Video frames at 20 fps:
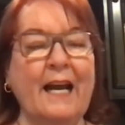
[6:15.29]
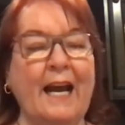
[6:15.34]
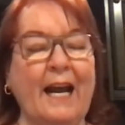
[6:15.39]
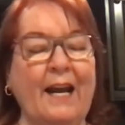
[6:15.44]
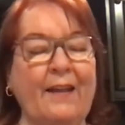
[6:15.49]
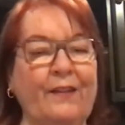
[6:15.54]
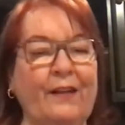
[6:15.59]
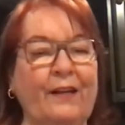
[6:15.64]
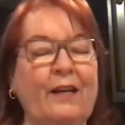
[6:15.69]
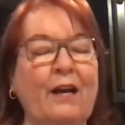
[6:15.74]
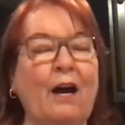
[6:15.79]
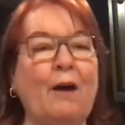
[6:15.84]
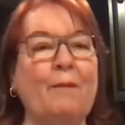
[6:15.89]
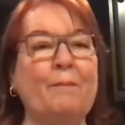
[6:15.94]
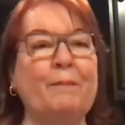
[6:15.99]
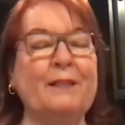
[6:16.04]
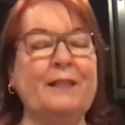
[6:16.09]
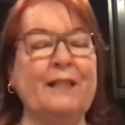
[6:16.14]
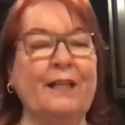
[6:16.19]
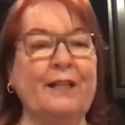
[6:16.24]
and the
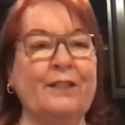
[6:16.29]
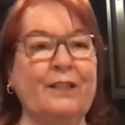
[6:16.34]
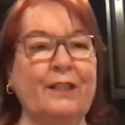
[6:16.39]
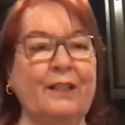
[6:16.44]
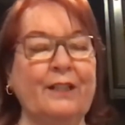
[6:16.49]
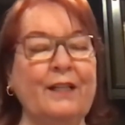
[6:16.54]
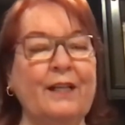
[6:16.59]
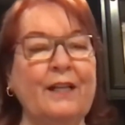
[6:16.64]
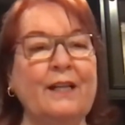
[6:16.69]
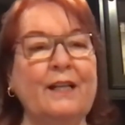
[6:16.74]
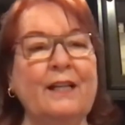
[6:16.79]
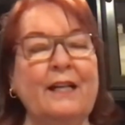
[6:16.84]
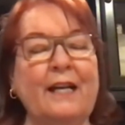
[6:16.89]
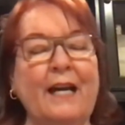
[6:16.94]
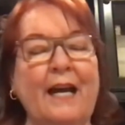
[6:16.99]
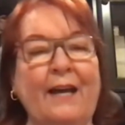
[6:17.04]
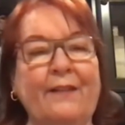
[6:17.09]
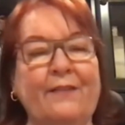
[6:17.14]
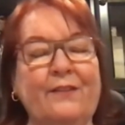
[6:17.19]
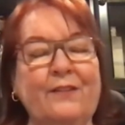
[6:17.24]
competition
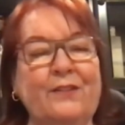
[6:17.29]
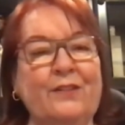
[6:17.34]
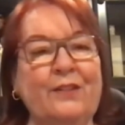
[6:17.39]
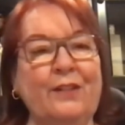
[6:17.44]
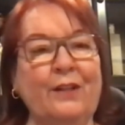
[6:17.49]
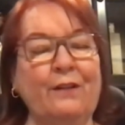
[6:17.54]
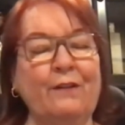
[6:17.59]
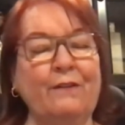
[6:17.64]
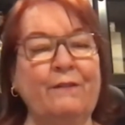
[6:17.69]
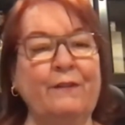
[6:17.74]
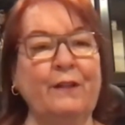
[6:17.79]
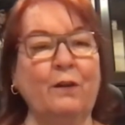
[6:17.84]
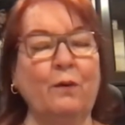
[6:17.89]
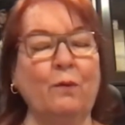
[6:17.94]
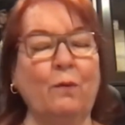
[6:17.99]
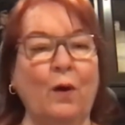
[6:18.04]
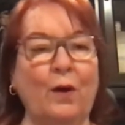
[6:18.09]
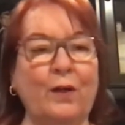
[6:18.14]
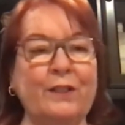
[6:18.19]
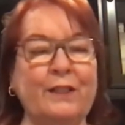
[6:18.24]
at the
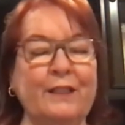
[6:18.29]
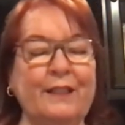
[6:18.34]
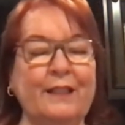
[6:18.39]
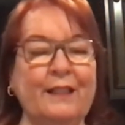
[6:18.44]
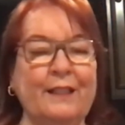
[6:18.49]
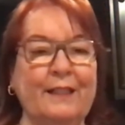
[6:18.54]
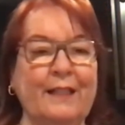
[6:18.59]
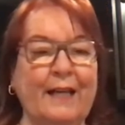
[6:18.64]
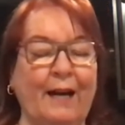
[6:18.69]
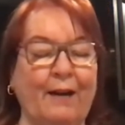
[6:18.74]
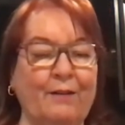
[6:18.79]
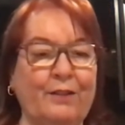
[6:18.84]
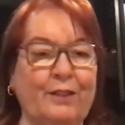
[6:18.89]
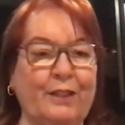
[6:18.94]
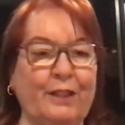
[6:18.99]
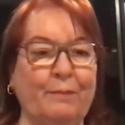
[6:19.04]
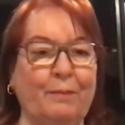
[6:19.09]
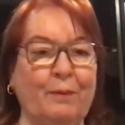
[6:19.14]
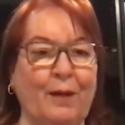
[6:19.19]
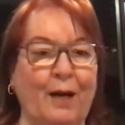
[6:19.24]
Centerville, Washington
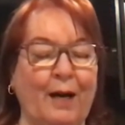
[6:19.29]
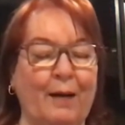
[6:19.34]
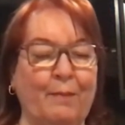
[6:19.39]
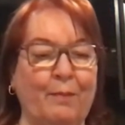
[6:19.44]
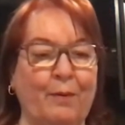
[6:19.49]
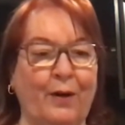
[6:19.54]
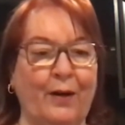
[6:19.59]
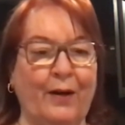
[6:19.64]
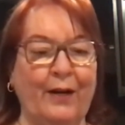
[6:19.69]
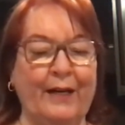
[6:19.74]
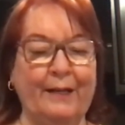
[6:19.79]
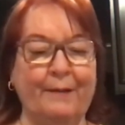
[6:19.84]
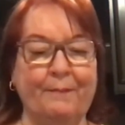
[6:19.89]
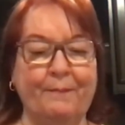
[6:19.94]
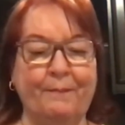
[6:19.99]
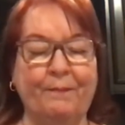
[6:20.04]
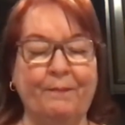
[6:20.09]
Township Library.